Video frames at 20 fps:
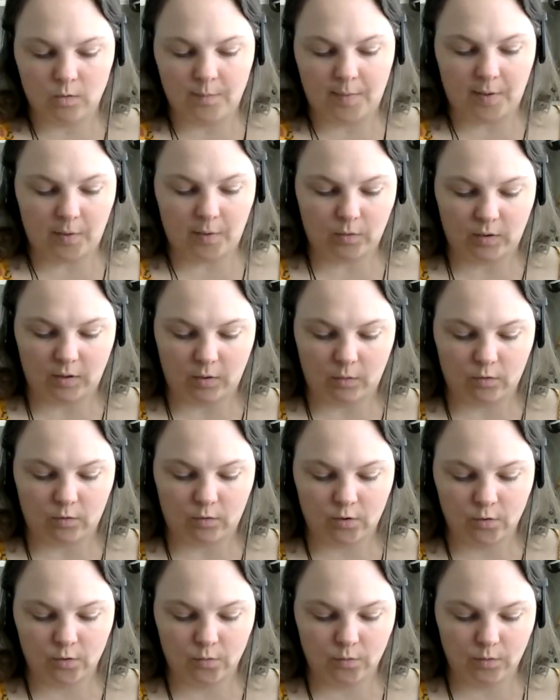about how
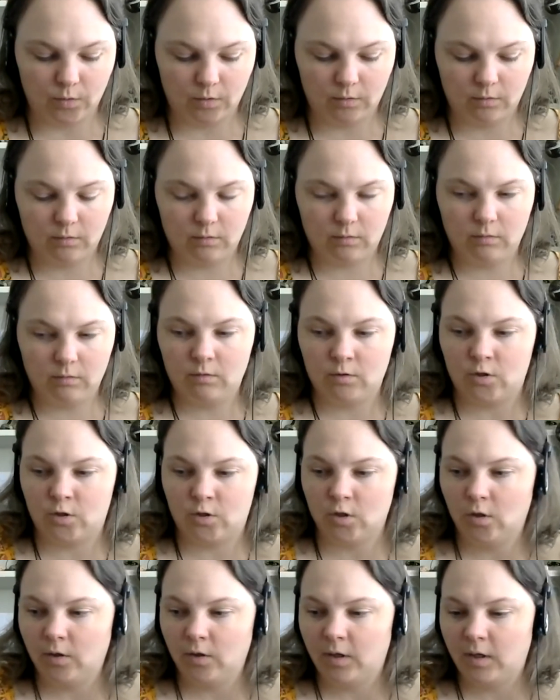to
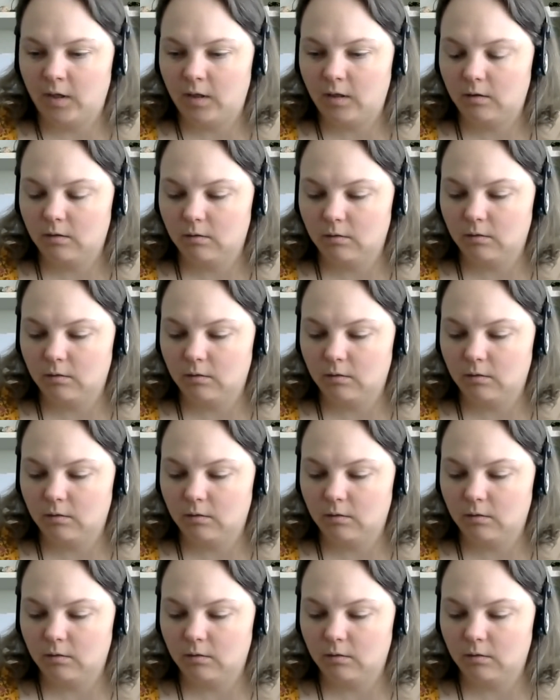journey.